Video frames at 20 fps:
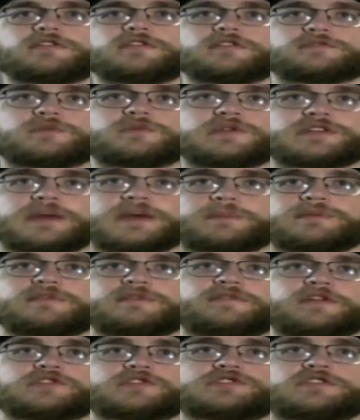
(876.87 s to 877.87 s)
Because there are three
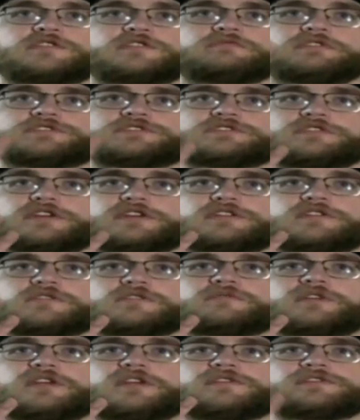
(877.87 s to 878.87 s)
types of engine
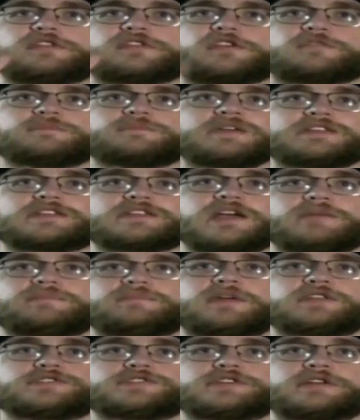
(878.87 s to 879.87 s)
originally. There was the speed
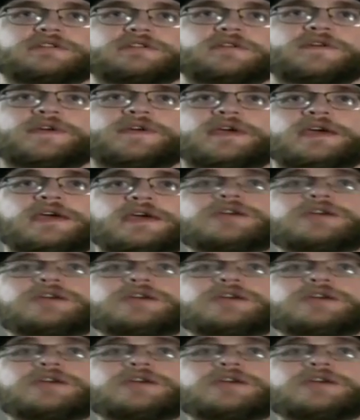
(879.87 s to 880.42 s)
type engine,